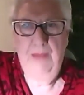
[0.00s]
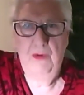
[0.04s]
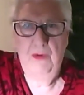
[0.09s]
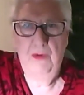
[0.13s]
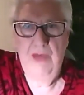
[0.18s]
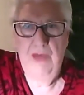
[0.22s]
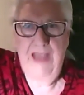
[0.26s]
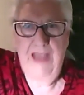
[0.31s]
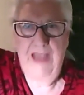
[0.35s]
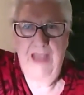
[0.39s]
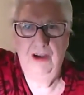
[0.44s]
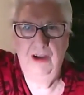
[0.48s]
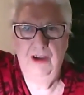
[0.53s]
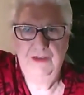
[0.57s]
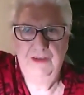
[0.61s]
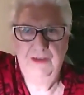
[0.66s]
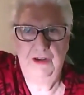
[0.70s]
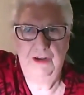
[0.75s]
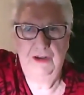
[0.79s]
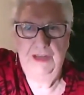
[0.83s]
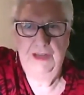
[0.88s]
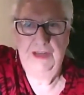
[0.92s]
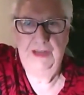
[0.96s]
It goes on
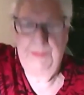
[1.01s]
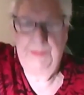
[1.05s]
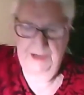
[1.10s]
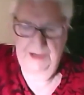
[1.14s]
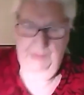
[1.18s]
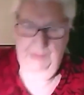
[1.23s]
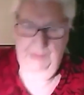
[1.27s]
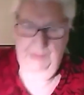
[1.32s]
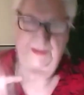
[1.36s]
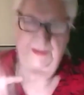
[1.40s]
up and up.